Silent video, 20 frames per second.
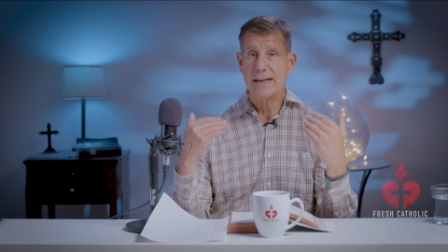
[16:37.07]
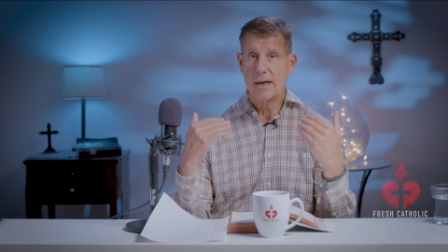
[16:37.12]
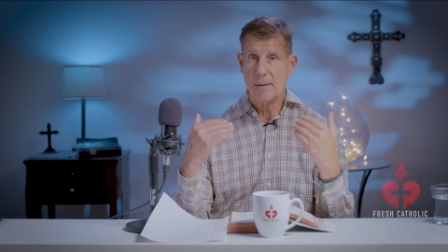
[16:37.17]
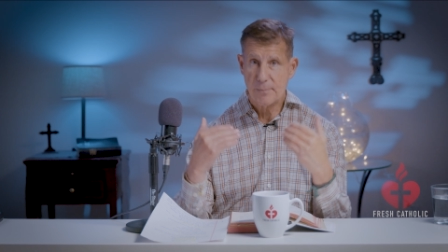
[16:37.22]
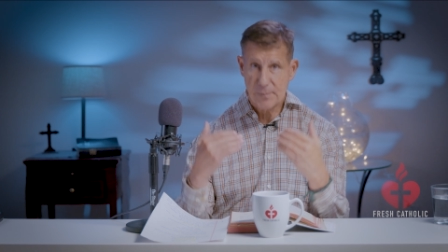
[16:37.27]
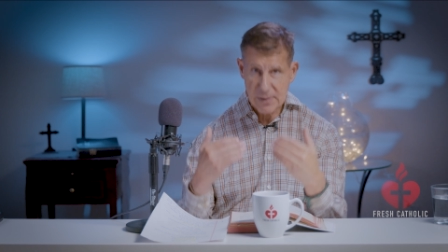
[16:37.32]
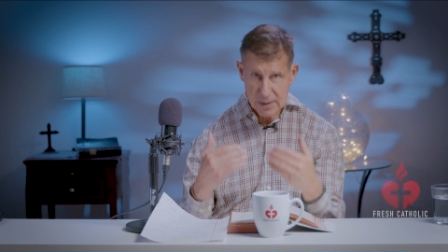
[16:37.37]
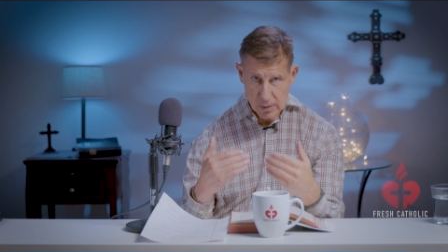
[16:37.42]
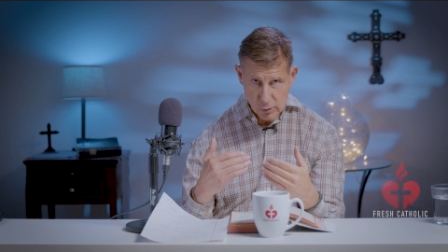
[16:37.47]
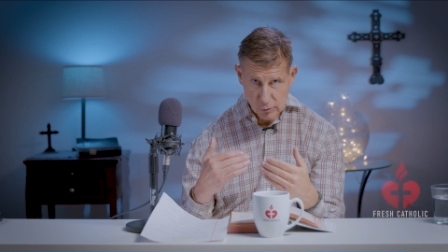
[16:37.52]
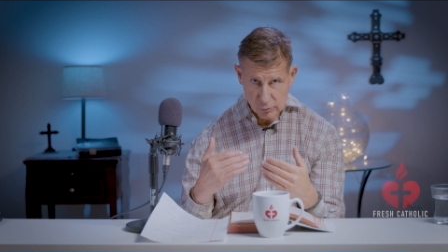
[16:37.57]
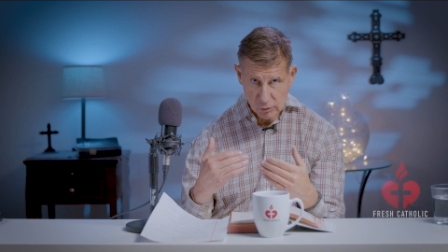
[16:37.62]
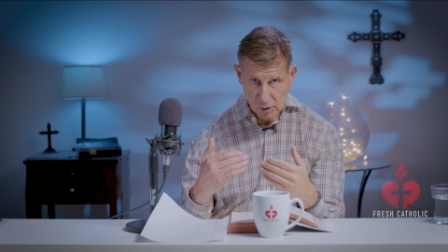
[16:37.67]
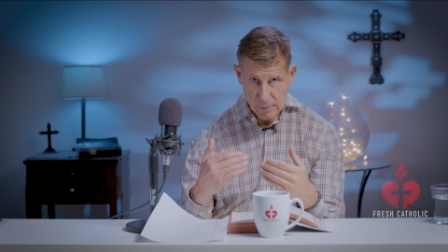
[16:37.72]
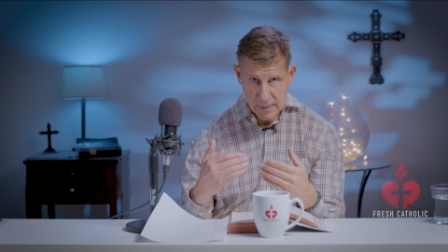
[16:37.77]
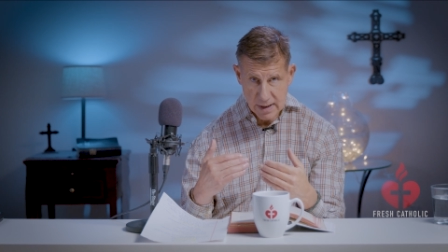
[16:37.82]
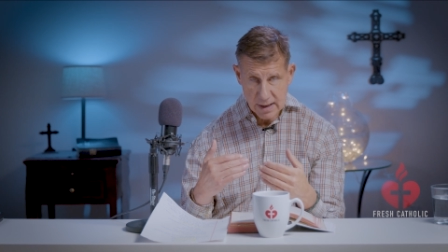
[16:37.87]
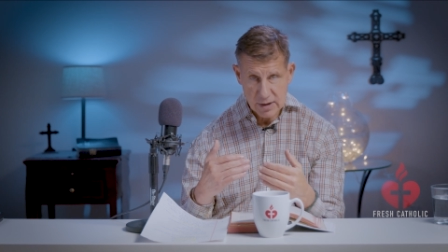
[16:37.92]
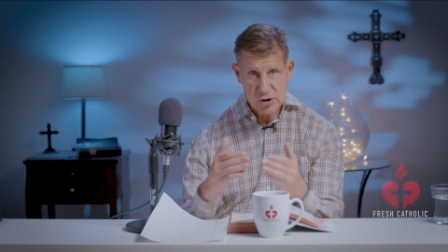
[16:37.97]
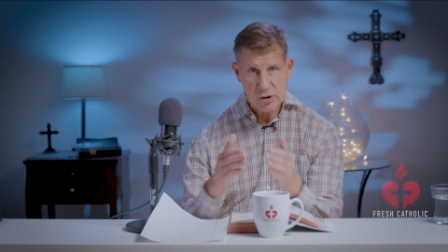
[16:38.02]
a
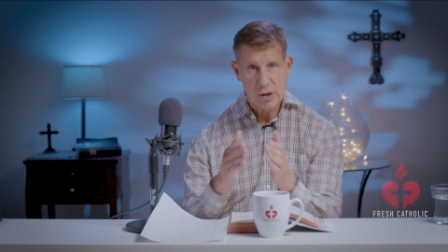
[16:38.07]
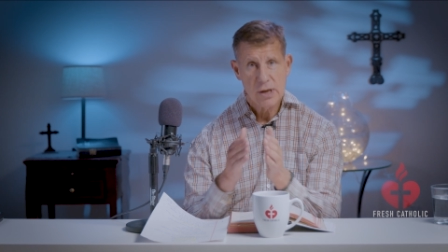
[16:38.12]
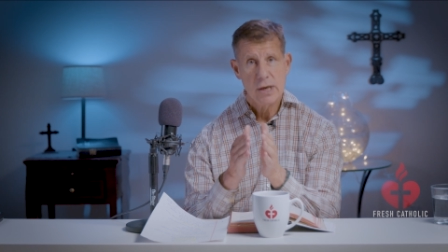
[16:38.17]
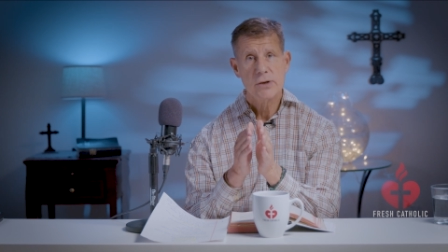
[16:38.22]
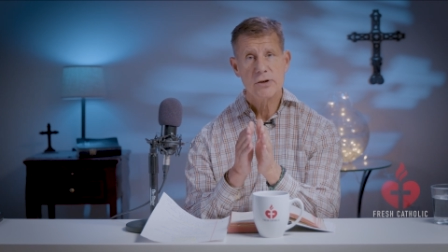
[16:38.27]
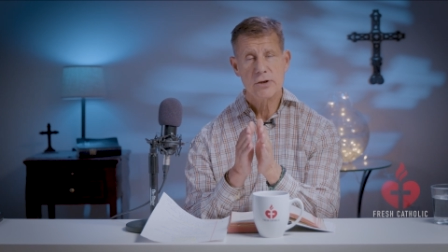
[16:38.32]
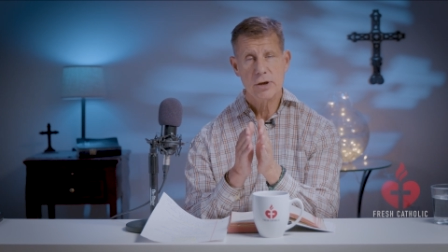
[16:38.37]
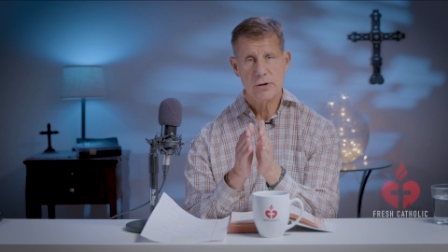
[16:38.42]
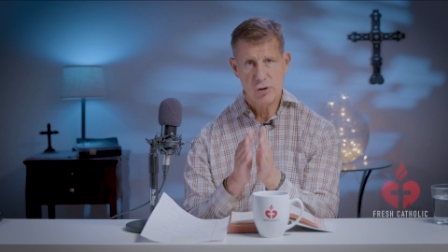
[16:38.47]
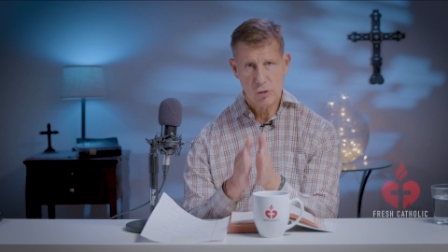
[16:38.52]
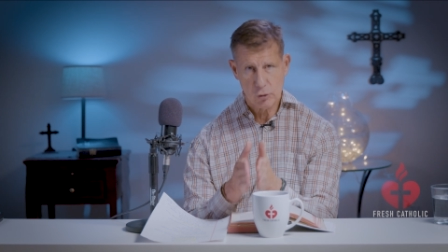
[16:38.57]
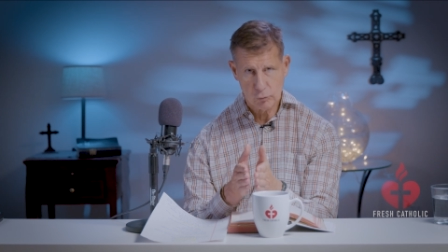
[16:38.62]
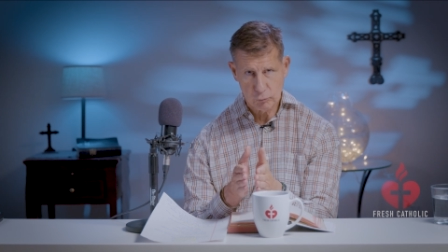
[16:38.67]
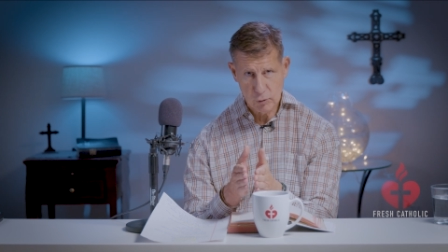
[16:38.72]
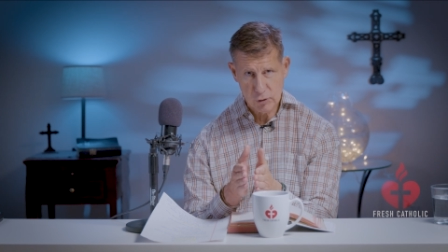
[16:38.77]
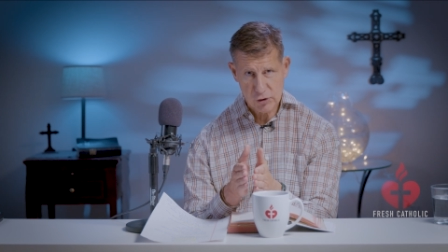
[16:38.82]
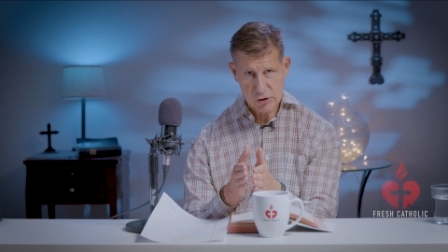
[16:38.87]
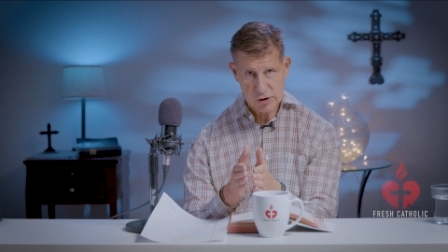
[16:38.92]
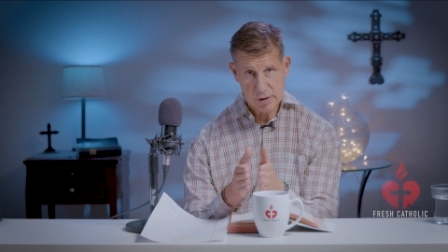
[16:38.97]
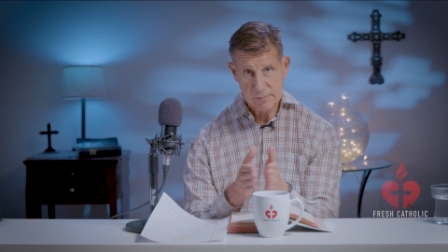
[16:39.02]
pilgrimage to
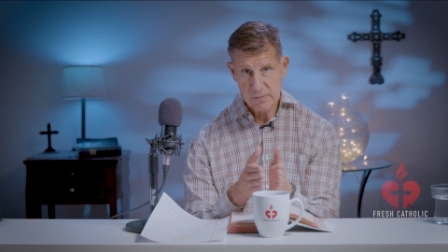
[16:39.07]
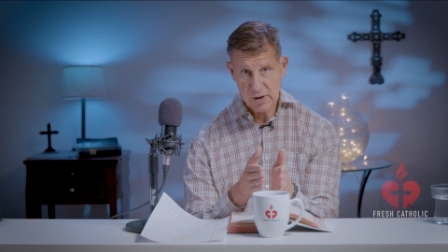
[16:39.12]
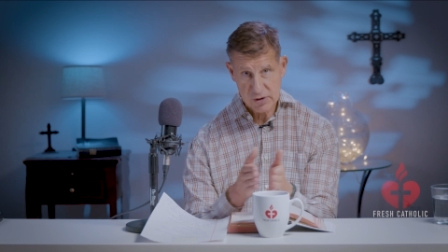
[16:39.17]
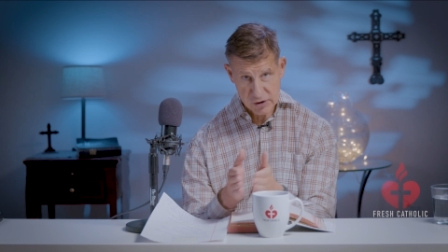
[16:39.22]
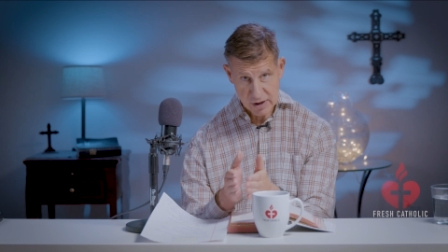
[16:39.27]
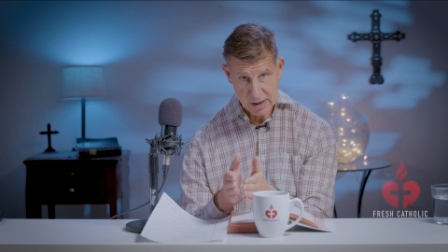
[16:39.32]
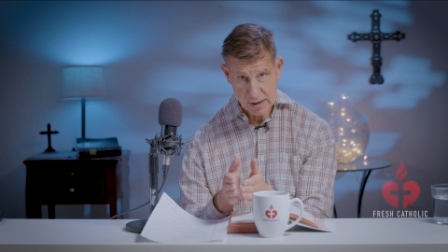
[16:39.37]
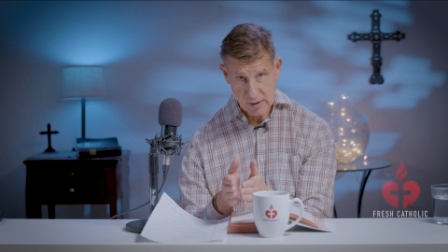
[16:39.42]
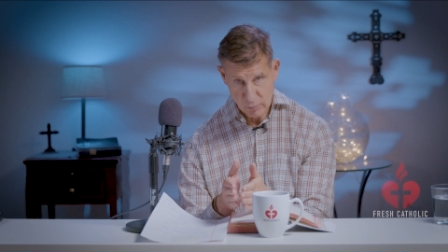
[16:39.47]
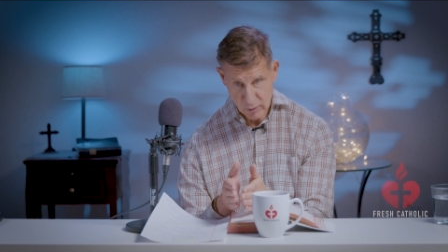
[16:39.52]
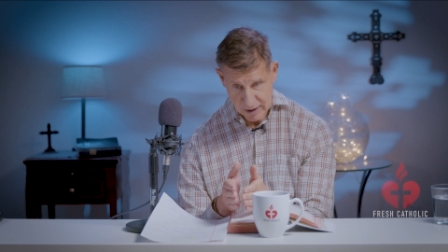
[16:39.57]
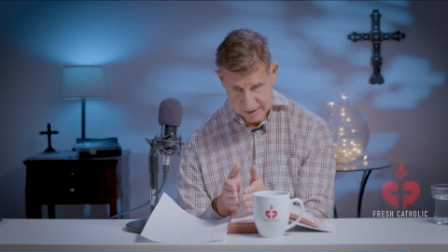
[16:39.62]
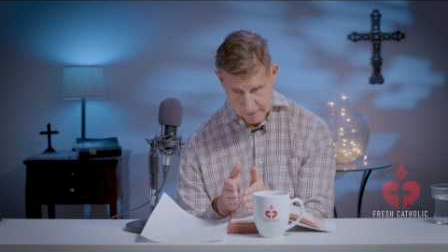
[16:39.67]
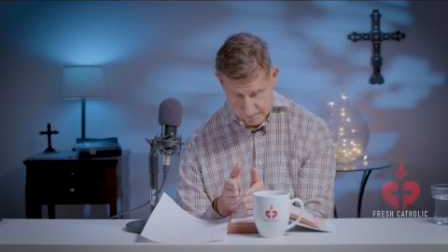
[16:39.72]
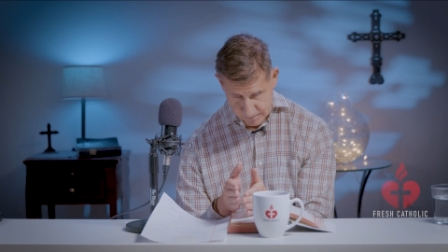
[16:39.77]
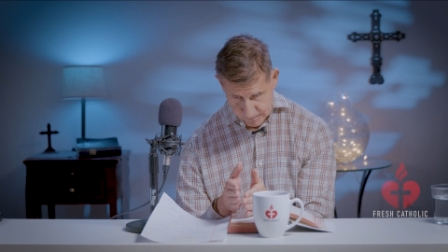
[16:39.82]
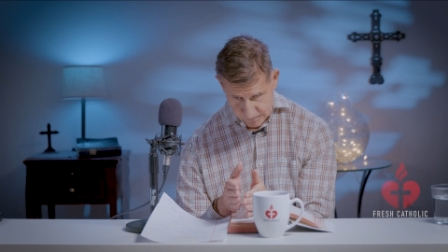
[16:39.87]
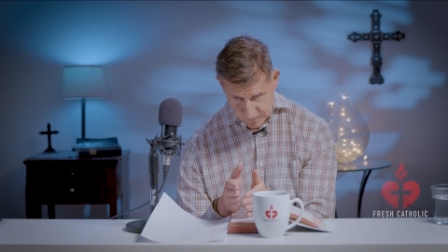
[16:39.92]
Jerusalem to celebrate them.